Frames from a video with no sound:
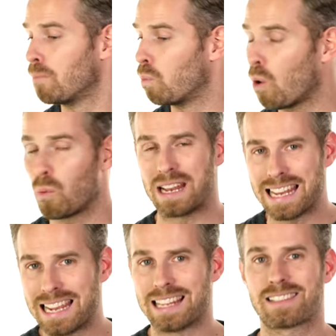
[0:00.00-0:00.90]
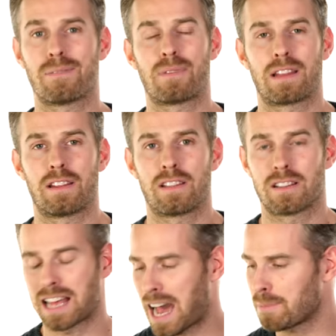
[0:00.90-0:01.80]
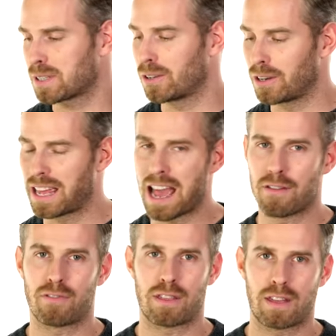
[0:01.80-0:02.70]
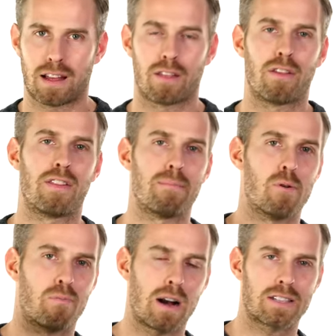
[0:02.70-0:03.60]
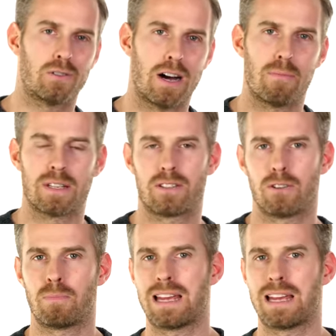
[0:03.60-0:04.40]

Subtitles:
What we need is something that does absolutely everything that the more practical helmets do,